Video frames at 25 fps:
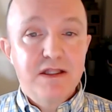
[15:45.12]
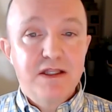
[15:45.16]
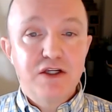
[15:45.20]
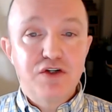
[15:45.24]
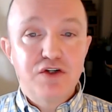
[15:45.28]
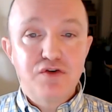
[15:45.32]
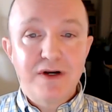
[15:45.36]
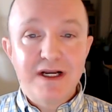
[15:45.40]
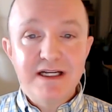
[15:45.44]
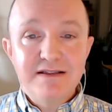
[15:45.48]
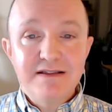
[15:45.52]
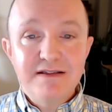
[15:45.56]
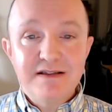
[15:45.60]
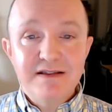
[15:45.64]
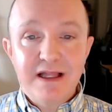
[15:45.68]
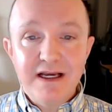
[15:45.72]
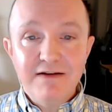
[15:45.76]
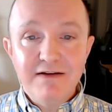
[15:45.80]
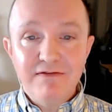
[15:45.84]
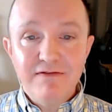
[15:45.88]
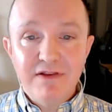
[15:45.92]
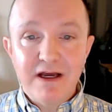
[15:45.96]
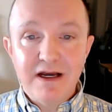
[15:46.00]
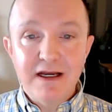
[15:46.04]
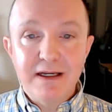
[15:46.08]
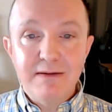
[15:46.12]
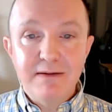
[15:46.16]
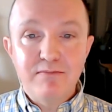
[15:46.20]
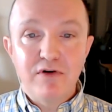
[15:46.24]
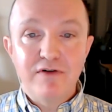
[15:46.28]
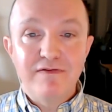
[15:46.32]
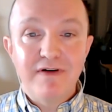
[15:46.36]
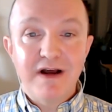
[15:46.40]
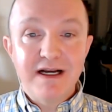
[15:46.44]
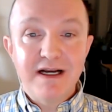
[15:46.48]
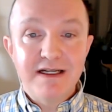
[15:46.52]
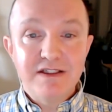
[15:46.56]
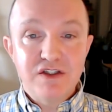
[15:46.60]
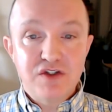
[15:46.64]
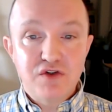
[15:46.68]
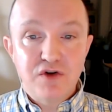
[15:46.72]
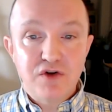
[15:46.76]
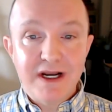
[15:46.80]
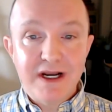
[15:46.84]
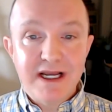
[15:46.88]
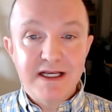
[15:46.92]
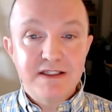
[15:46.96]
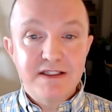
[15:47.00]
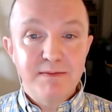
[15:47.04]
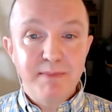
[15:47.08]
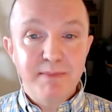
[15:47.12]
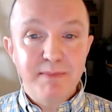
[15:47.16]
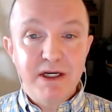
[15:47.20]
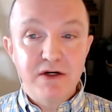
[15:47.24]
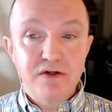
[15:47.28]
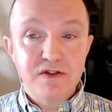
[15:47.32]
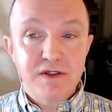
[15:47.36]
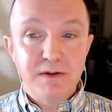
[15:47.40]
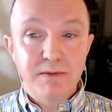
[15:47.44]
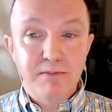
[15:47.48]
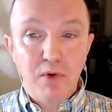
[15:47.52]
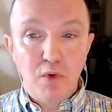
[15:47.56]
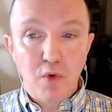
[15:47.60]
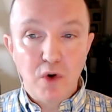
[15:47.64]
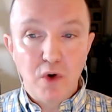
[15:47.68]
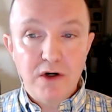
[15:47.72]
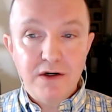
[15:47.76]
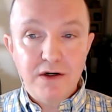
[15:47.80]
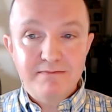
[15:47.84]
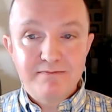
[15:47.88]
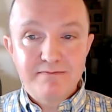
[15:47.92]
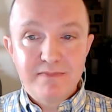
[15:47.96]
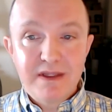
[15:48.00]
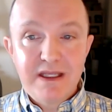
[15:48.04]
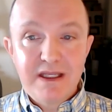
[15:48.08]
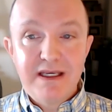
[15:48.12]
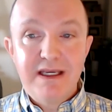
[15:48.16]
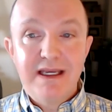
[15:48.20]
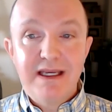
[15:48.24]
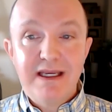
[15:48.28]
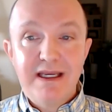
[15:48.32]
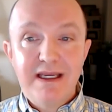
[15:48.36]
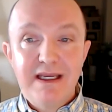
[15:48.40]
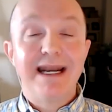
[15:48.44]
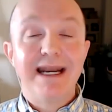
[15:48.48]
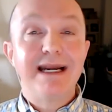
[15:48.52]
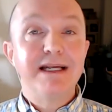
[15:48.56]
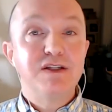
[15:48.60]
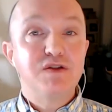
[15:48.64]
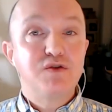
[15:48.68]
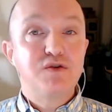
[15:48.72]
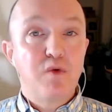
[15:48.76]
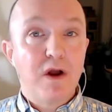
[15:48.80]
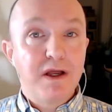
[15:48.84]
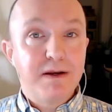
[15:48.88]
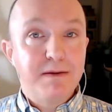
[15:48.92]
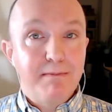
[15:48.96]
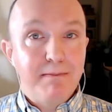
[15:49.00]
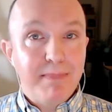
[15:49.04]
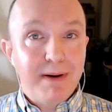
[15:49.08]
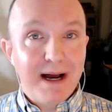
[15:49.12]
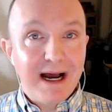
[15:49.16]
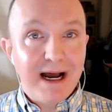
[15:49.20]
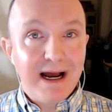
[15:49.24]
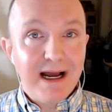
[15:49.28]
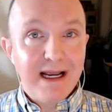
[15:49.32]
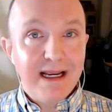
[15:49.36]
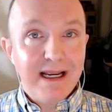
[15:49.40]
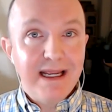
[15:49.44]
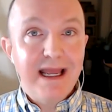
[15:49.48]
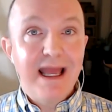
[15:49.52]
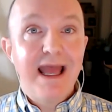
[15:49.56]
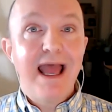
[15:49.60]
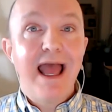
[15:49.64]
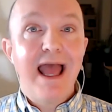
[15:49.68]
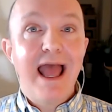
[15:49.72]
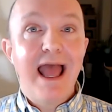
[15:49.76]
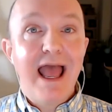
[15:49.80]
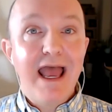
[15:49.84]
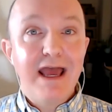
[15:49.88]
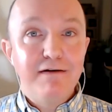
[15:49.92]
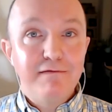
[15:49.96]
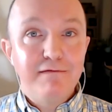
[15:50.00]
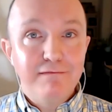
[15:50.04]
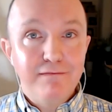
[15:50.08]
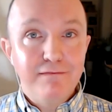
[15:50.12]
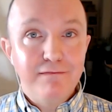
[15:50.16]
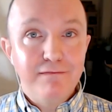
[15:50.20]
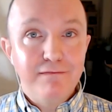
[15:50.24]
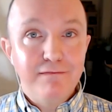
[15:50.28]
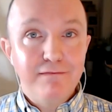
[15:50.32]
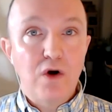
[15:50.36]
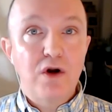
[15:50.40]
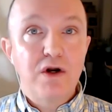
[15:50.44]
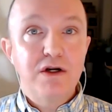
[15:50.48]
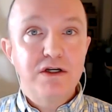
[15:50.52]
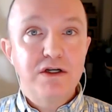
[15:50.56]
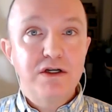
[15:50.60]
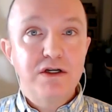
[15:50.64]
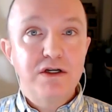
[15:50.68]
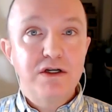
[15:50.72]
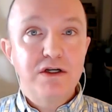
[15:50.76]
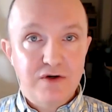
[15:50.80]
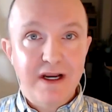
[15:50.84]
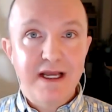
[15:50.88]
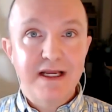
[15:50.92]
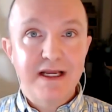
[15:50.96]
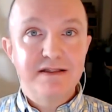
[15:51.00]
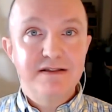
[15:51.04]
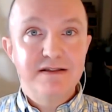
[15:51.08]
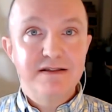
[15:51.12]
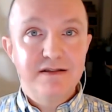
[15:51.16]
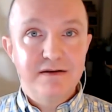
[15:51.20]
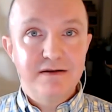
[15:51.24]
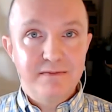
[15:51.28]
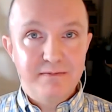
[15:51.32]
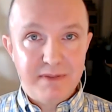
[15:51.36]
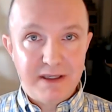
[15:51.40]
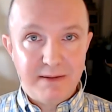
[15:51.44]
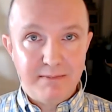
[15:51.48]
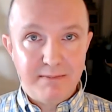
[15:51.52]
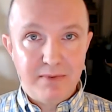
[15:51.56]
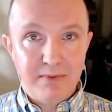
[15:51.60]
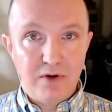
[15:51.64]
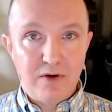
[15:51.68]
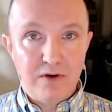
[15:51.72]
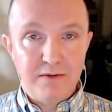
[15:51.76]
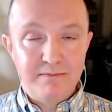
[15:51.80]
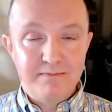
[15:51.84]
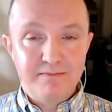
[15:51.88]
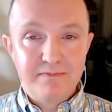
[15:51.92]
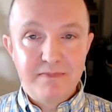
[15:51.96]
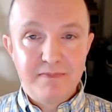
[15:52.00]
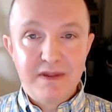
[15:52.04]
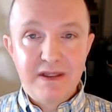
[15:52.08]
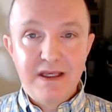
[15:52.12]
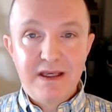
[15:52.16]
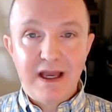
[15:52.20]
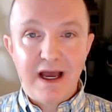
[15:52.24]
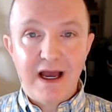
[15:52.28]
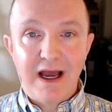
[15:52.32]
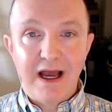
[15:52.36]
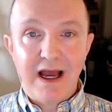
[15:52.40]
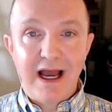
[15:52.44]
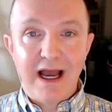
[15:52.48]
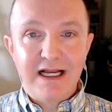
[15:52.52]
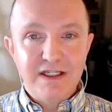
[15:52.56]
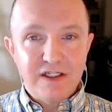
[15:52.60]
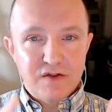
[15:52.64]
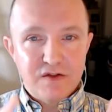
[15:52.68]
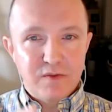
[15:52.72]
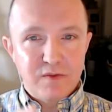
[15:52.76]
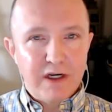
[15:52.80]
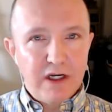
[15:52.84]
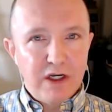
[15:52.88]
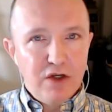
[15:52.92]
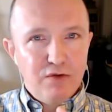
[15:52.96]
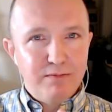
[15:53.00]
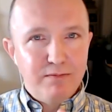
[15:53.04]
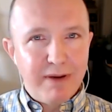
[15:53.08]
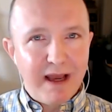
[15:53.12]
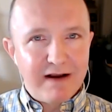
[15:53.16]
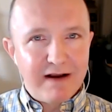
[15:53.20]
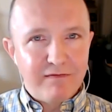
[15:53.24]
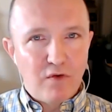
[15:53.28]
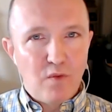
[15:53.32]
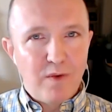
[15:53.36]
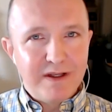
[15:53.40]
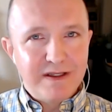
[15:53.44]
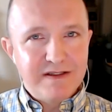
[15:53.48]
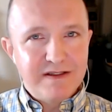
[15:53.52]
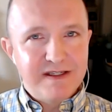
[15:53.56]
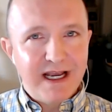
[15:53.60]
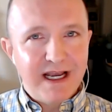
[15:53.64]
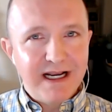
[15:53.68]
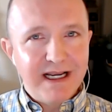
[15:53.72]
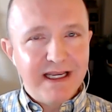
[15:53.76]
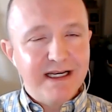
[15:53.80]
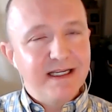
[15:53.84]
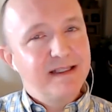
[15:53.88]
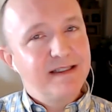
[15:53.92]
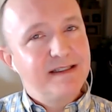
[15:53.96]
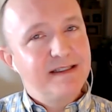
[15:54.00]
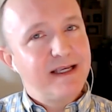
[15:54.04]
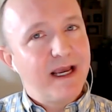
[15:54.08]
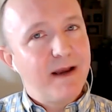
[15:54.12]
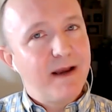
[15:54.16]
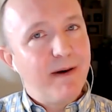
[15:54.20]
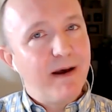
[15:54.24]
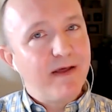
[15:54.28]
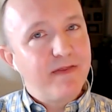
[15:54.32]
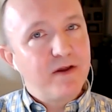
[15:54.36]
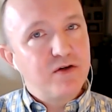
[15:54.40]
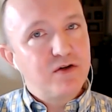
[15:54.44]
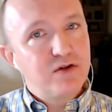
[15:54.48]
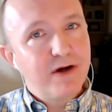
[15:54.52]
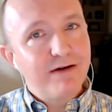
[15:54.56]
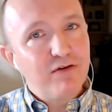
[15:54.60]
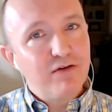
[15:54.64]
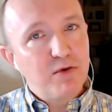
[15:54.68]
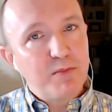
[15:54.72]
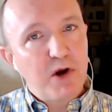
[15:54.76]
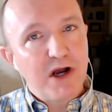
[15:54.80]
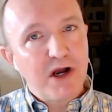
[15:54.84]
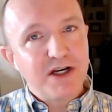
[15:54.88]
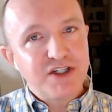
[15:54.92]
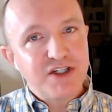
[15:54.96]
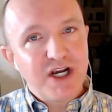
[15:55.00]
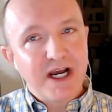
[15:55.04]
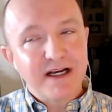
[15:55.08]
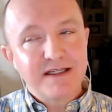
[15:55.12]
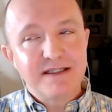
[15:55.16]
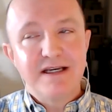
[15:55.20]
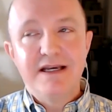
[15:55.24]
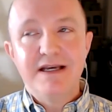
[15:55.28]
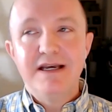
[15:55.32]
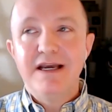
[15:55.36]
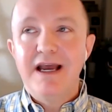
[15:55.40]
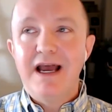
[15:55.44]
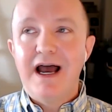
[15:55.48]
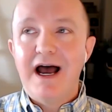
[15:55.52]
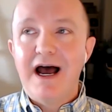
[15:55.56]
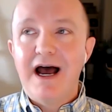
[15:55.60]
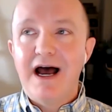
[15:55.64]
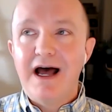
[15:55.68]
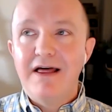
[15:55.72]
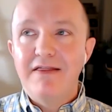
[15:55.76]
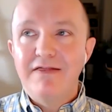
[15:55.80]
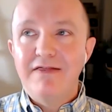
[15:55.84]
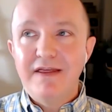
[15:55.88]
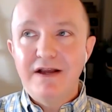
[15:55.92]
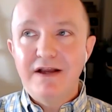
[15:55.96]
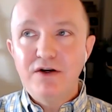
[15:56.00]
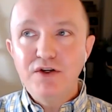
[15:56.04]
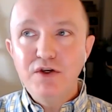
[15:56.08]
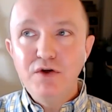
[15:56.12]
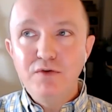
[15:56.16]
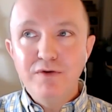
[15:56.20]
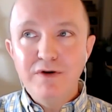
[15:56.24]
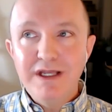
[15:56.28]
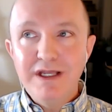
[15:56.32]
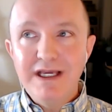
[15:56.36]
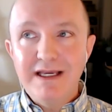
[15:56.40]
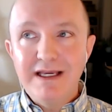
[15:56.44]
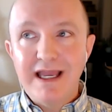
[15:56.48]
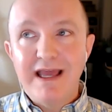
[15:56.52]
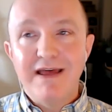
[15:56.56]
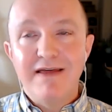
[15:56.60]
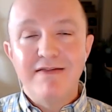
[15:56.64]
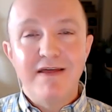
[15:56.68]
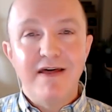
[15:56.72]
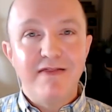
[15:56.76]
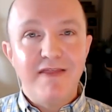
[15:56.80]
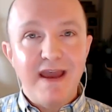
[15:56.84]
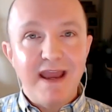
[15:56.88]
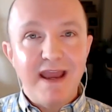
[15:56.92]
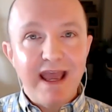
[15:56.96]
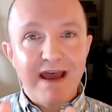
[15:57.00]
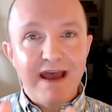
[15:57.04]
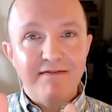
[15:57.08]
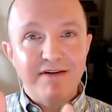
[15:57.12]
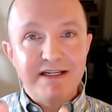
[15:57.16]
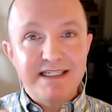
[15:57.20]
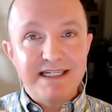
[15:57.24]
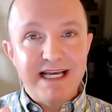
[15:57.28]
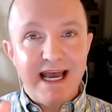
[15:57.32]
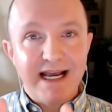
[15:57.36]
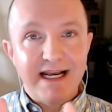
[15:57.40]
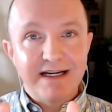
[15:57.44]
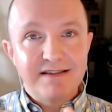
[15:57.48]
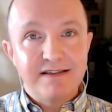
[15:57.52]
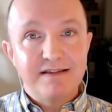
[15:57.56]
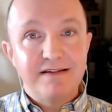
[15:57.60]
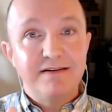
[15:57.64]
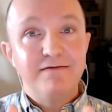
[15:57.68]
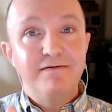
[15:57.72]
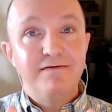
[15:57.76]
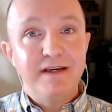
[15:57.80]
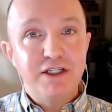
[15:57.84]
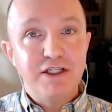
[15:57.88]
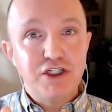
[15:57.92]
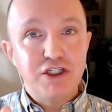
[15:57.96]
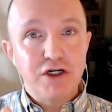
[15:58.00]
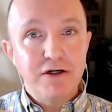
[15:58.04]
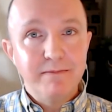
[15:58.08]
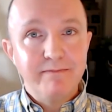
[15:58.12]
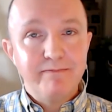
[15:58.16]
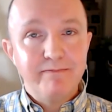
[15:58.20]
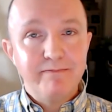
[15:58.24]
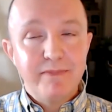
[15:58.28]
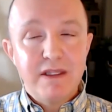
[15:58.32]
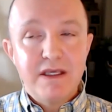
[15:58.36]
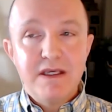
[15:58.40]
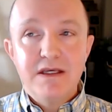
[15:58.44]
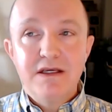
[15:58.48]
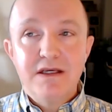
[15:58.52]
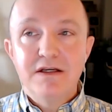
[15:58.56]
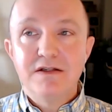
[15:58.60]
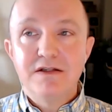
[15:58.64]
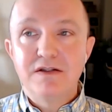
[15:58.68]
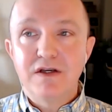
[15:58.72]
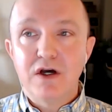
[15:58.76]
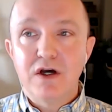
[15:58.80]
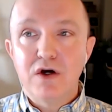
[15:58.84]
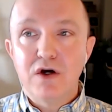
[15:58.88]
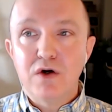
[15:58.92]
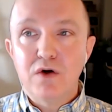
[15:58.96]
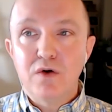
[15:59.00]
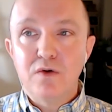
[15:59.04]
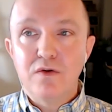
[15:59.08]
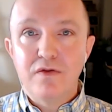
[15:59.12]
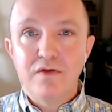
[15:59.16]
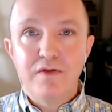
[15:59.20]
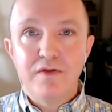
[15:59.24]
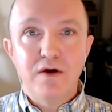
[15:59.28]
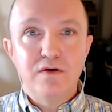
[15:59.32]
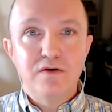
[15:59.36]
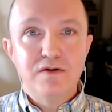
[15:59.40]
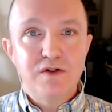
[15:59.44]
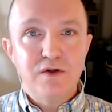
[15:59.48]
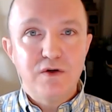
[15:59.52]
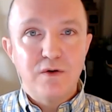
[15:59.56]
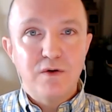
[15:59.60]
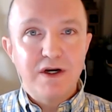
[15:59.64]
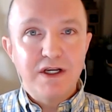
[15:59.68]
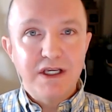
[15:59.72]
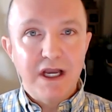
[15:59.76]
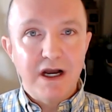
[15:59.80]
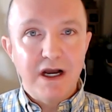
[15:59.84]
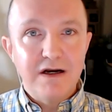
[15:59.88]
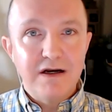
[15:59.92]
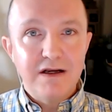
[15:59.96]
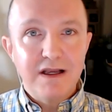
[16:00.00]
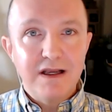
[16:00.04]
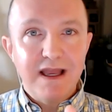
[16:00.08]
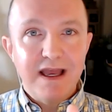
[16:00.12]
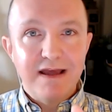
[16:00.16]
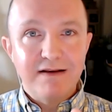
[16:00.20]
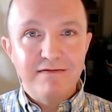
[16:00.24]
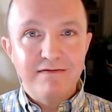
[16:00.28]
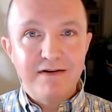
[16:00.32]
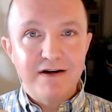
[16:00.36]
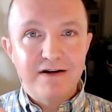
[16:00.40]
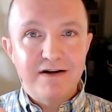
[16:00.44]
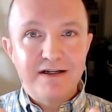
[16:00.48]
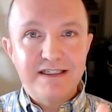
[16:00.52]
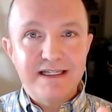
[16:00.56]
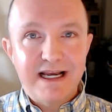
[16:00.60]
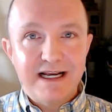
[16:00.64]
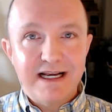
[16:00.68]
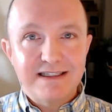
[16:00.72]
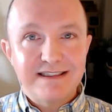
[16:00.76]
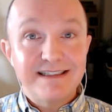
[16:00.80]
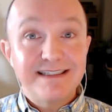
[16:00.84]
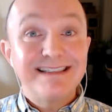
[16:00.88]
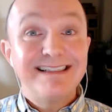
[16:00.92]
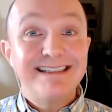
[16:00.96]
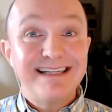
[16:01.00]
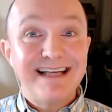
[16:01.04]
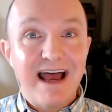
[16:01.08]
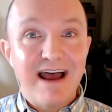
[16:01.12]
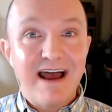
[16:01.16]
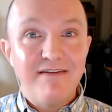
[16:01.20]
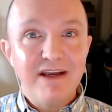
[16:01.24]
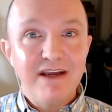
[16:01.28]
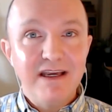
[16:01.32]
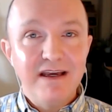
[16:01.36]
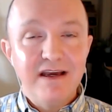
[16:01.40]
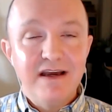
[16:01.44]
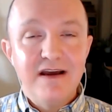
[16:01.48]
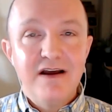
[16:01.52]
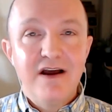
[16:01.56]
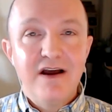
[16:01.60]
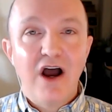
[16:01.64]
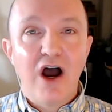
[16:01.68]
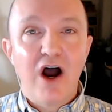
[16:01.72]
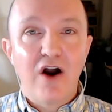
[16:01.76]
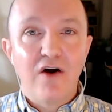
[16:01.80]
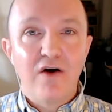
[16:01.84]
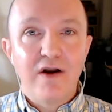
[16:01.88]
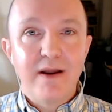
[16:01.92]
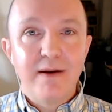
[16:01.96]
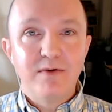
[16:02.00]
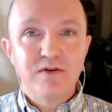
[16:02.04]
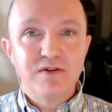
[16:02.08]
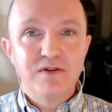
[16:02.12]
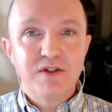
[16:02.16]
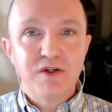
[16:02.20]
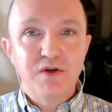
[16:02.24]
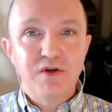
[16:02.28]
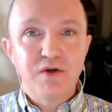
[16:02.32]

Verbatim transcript: The Trans Lifeline provides trans peer support, and it is run by and for trans people. Uh, I just want to loop back for one second and say about the Trevor Project, uh, they're unique in that they have a text feature. So those who are young and very text savvy are able mm-hmm.